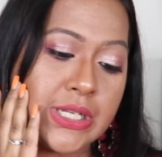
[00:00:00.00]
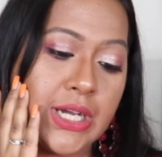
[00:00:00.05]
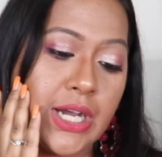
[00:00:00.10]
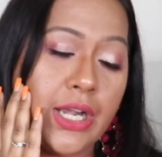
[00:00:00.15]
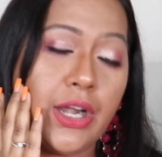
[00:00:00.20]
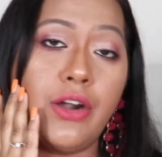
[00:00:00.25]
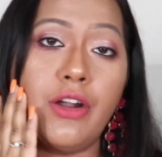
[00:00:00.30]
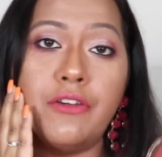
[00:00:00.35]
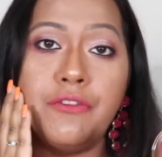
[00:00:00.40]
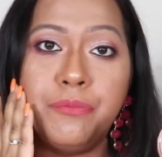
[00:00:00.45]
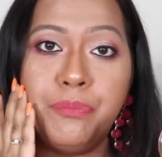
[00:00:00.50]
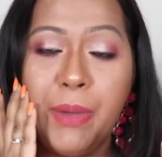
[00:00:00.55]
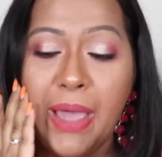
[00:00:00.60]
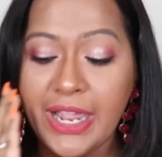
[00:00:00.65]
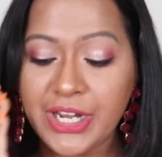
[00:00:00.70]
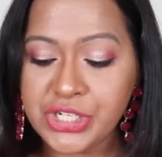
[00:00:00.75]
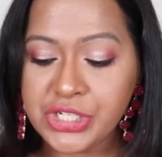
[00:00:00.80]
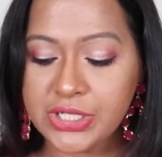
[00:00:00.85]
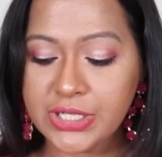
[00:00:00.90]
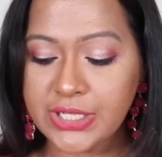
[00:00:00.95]
Color of
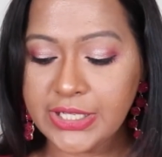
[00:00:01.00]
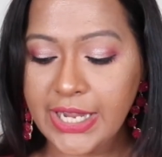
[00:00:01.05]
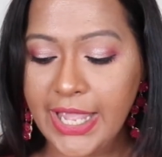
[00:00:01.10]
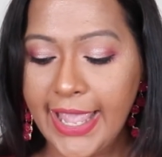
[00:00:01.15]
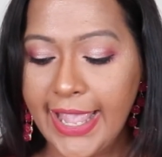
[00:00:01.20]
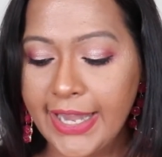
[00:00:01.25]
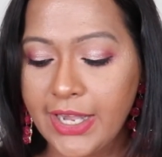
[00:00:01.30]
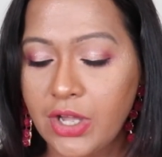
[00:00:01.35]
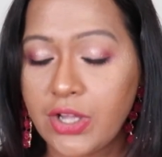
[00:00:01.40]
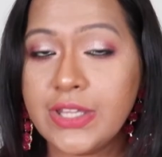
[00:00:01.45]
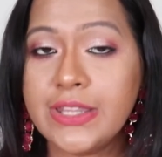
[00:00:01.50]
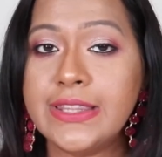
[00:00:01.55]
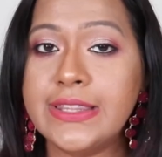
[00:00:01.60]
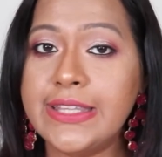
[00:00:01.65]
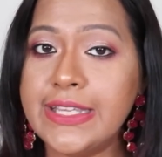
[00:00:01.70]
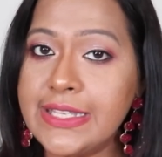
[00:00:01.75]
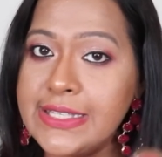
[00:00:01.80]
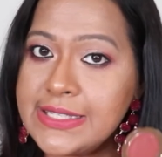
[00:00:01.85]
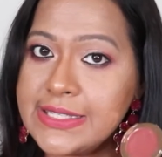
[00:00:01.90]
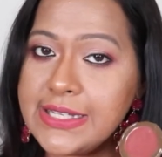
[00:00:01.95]
Passion, and on
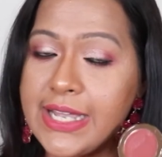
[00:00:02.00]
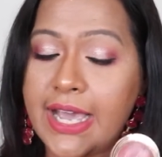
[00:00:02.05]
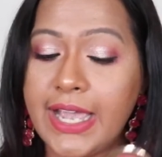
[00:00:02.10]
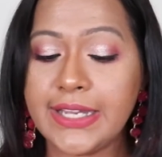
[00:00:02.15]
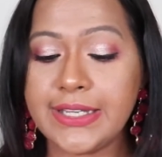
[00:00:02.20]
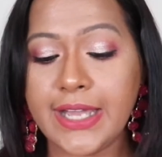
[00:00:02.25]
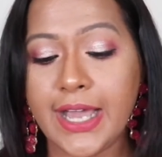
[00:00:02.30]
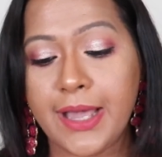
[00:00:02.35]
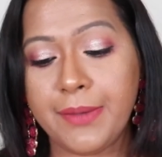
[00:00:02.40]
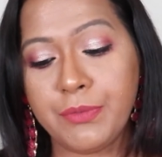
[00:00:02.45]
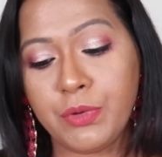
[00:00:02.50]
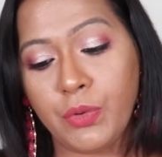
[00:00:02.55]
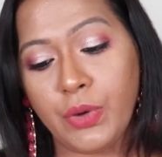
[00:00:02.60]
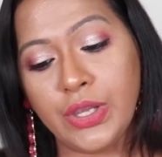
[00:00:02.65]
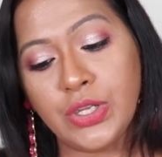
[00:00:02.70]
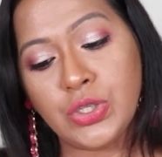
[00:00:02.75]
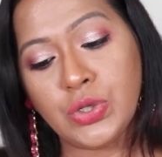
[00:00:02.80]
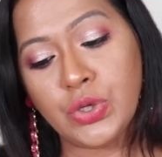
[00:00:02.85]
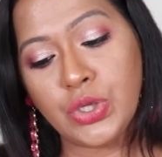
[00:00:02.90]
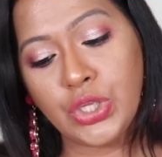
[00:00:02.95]
this side I'm
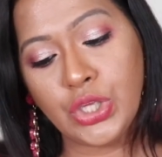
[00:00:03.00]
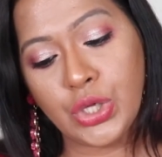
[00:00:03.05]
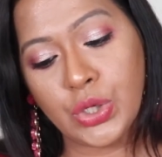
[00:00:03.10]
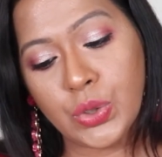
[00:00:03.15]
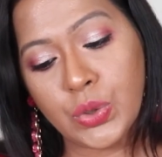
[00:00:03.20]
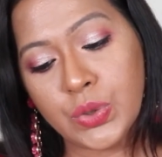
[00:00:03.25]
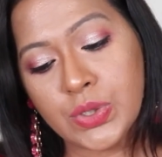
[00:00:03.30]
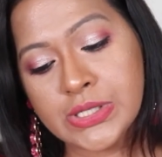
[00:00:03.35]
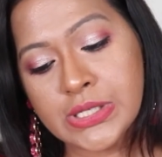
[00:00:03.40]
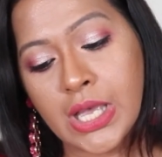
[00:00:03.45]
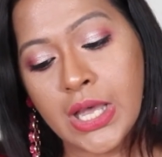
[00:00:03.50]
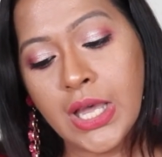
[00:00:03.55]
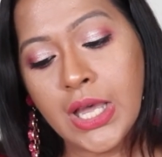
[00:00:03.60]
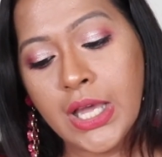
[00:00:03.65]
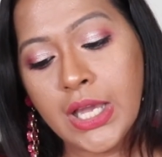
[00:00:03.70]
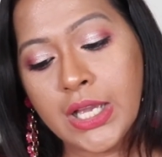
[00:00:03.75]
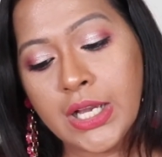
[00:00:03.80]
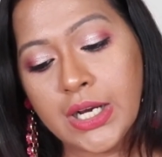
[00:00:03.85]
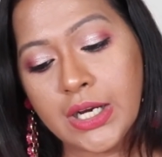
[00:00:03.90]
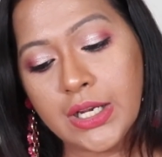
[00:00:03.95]
going to use
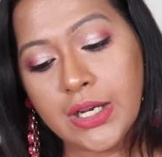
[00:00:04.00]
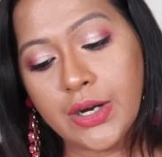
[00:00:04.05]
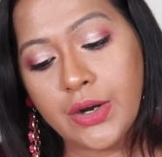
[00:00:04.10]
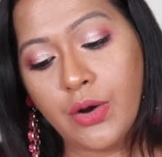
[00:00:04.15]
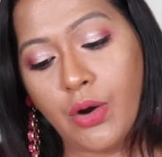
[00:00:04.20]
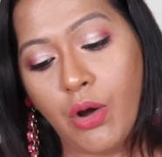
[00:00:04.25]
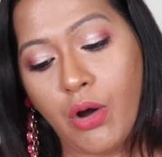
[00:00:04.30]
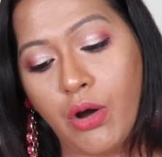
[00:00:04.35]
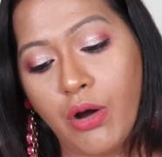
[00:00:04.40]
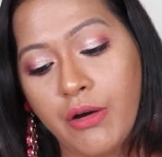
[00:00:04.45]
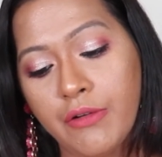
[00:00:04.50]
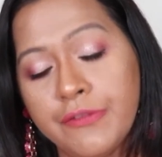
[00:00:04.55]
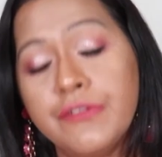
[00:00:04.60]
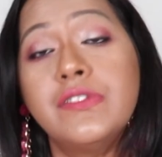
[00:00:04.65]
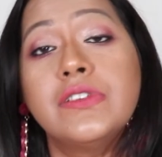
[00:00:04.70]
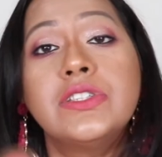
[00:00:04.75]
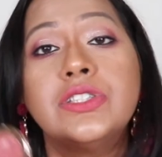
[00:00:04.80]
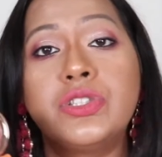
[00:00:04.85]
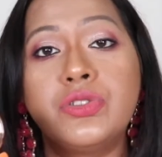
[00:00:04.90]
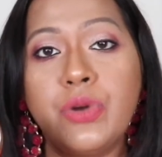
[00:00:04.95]
Color of
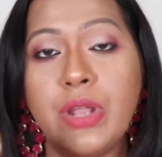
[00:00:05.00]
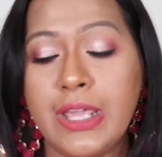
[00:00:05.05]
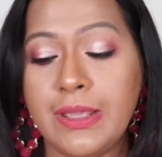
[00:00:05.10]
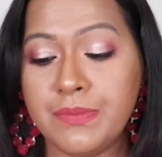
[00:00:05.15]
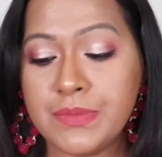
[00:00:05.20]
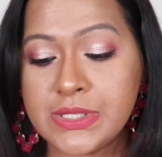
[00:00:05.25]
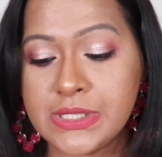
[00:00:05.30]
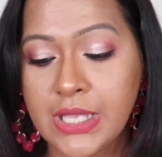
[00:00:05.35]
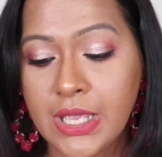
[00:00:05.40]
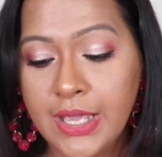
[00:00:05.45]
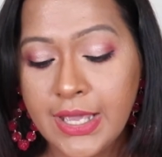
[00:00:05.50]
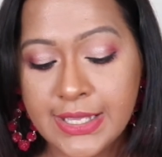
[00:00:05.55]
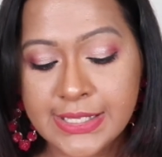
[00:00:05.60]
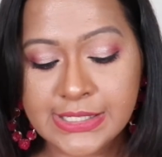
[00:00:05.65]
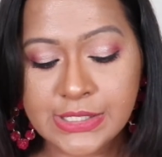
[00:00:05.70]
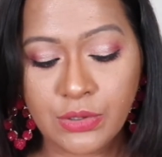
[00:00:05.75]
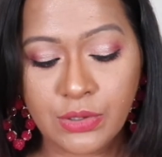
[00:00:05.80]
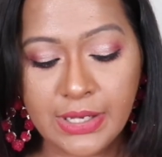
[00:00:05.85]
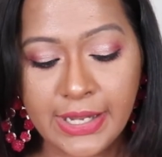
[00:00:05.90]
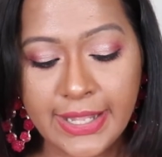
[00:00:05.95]
Dreams.
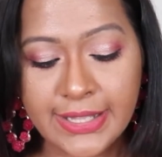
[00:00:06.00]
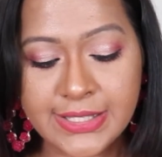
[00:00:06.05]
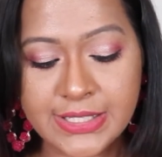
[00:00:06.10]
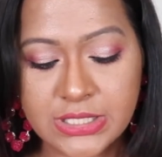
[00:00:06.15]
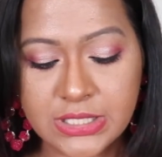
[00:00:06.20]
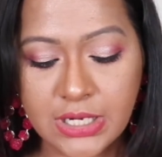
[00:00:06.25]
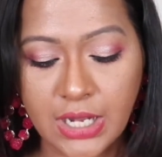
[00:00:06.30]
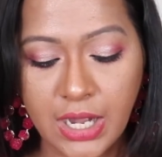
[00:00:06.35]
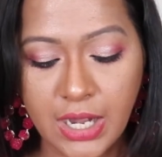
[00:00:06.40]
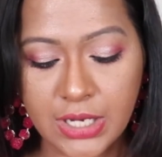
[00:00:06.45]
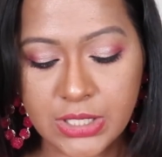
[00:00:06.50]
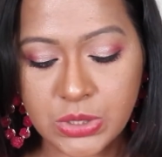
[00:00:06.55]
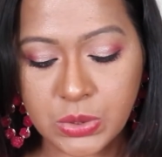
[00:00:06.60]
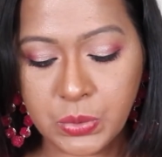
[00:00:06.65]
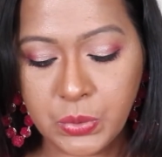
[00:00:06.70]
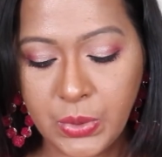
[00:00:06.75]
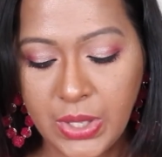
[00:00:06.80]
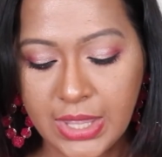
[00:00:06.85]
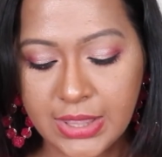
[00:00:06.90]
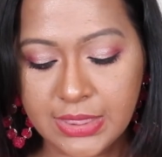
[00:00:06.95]
So let's start
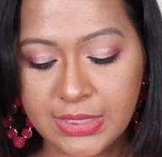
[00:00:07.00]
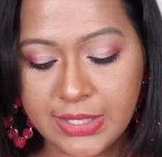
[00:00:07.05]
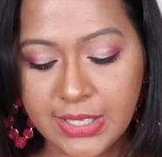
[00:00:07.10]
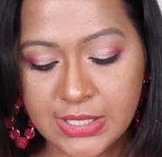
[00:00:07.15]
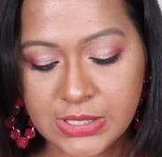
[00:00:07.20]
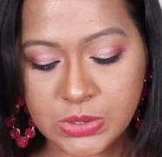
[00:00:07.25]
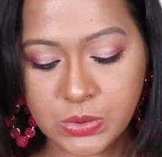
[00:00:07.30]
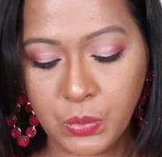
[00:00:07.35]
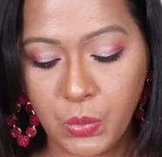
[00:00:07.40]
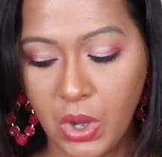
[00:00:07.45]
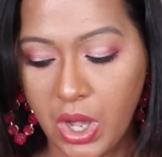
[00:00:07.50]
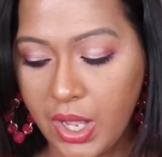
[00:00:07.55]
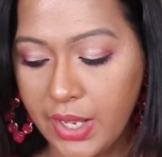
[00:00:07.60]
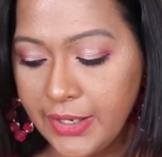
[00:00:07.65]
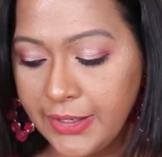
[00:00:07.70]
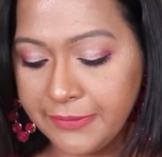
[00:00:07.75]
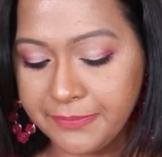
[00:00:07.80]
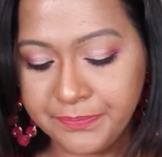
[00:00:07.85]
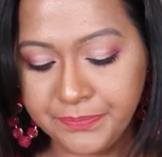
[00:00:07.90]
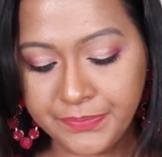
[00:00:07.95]
with this
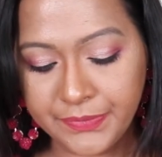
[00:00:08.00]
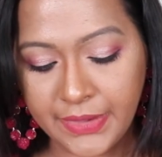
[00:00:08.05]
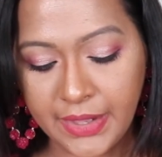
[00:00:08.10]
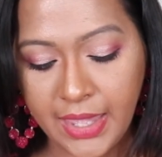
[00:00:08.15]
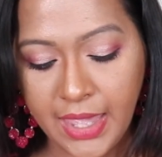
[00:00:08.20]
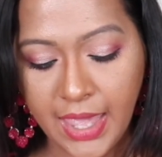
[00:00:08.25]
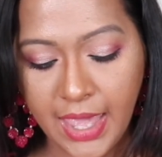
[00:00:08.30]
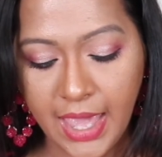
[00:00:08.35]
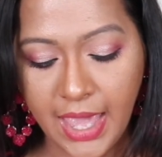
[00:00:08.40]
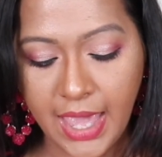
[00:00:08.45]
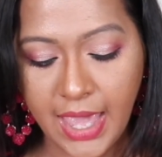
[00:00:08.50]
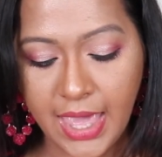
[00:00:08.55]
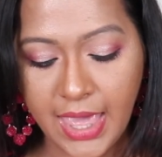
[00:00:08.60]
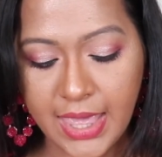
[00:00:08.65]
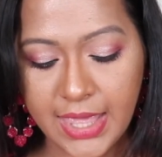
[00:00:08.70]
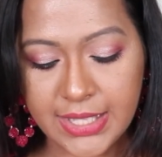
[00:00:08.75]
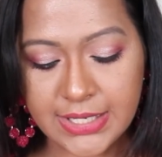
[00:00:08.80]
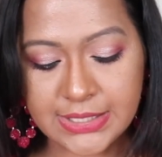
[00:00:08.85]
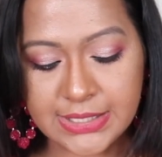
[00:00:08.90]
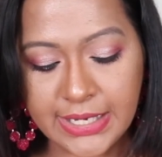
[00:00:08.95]
one,
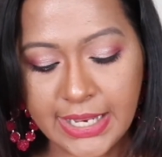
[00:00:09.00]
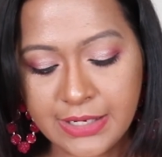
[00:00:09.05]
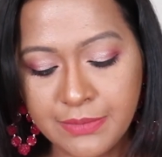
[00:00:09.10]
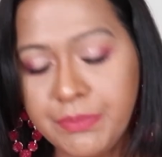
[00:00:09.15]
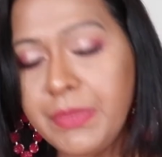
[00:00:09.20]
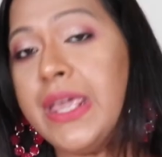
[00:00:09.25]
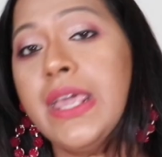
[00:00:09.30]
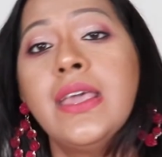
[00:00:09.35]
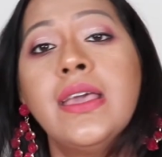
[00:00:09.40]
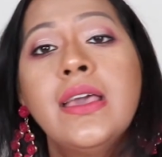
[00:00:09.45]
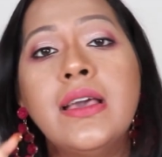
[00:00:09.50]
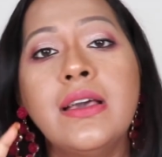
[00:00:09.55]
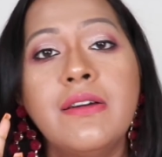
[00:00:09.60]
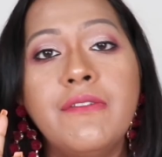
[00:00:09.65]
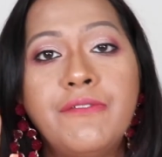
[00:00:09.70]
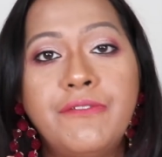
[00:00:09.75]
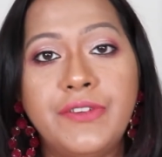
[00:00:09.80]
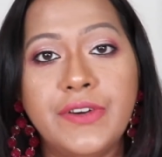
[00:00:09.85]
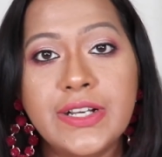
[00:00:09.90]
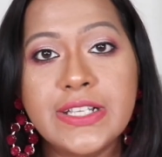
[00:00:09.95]
and let me
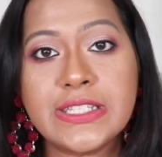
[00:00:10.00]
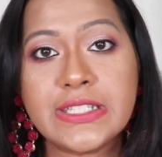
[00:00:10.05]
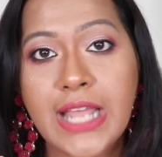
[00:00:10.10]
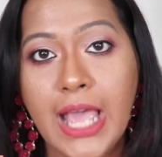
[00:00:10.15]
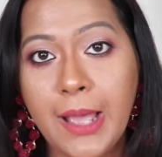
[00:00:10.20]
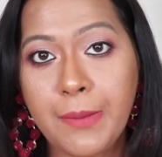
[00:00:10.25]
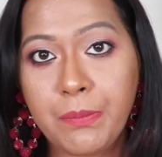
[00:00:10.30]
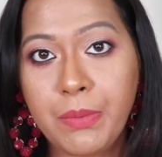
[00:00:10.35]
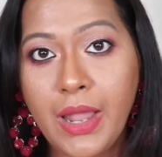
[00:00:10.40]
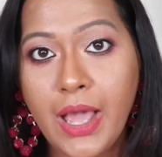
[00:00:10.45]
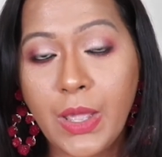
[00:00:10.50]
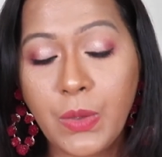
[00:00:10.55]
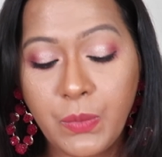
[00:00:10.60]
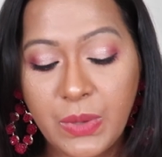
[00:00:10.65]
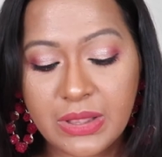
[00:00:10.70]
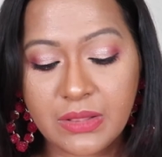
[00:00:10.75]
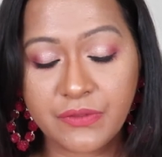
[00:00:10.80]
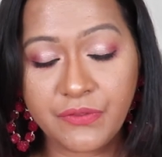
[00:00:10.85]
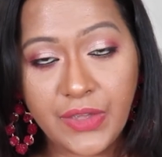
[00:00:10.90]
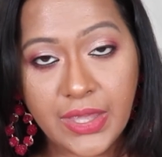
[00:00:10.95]
first apply
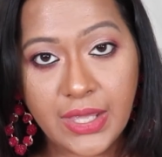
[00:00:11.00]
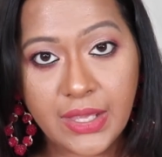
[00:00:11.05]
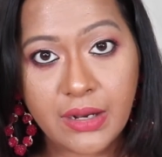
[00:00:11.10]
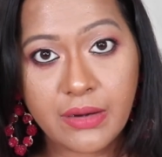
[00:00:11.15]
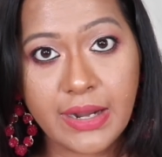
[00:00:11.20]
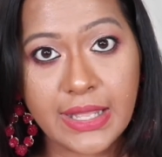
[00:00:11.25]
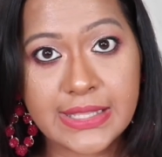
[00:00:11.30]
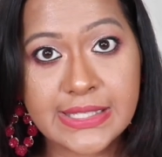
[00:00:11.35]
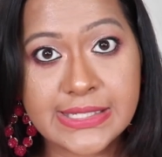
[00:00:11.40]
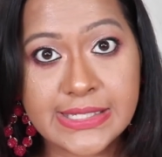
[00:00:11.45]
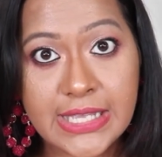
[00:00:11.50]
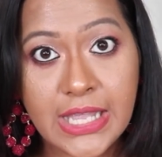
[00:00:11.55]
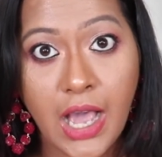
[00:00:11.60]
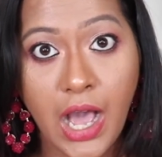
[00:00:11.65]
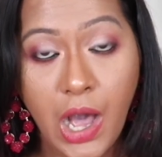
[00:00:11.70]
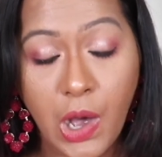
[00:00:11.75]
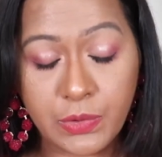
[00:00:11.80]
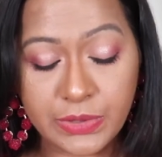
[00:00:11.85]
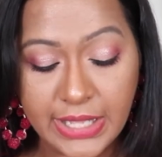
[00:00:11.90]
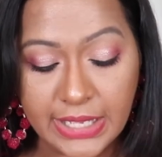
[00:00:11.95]
with finger and see
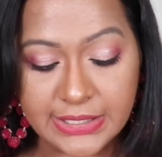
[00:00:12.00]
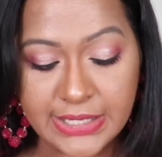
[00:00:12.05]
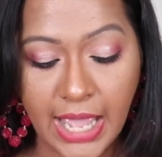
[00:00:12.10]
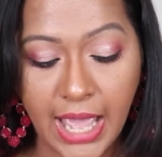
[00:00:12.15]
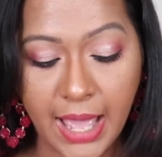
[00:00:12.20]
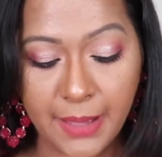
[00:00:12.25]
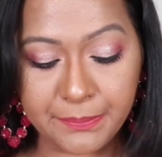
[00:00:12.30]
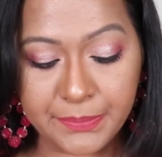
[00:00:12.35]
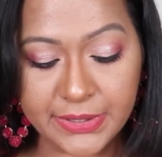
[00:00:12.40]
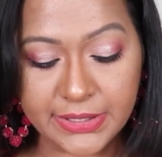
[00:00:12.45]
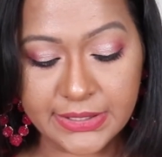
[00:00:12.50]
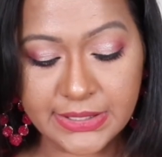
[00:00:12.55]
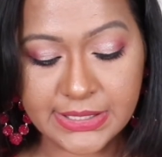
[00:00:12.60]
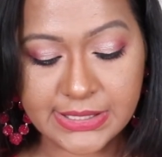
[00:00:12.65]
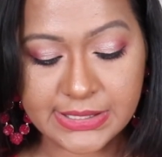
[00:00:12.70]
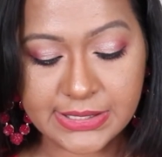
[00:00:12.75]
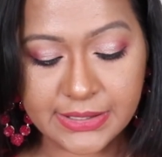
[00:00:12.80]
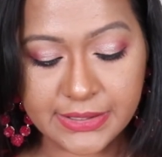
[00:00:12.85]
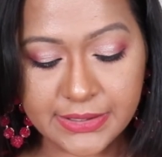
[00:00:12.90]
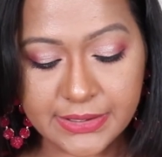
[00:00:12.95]
how that happens.